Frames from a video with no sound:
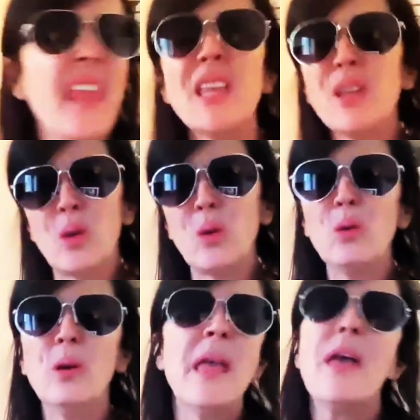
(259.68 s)
Thank
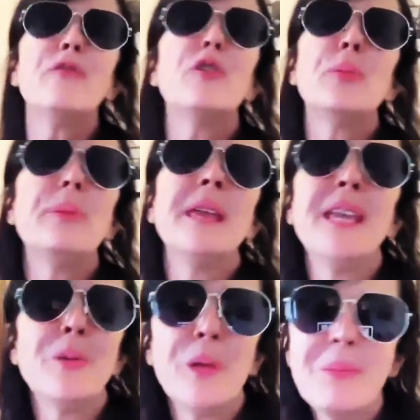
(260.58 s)
you for
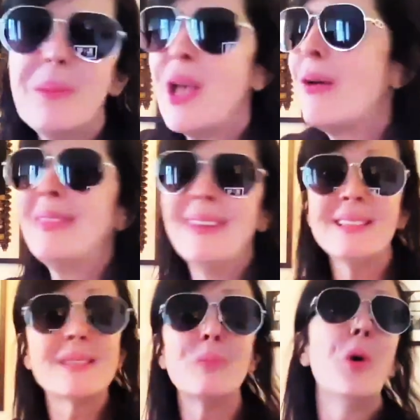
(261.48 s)
being with me on
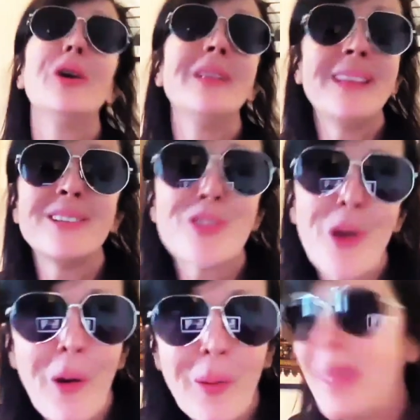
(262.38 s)
this morning
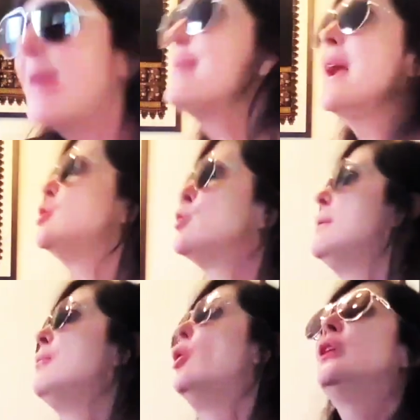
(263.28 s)
show. Maybe I'll do a
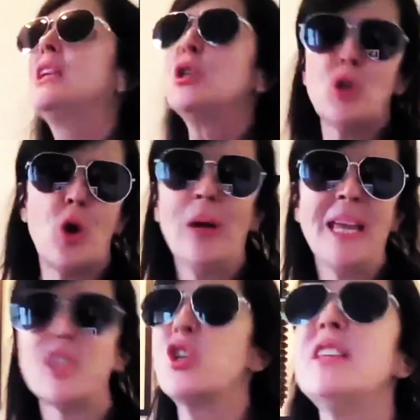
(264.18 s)
morning show
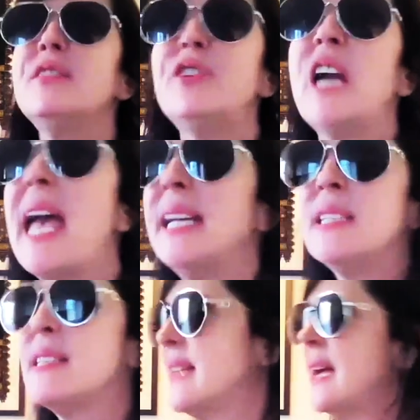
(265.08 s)
like Jennifer
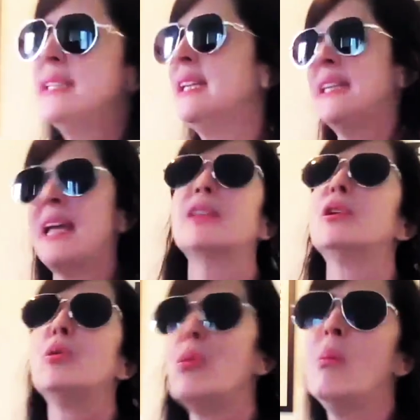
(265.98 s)
Aniston and the other
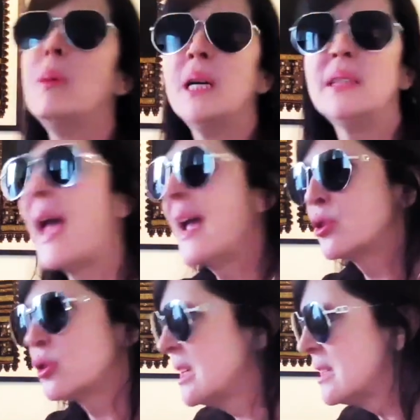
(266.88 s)
woman
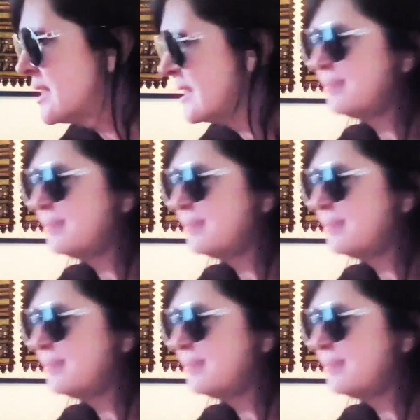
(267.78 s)
actress,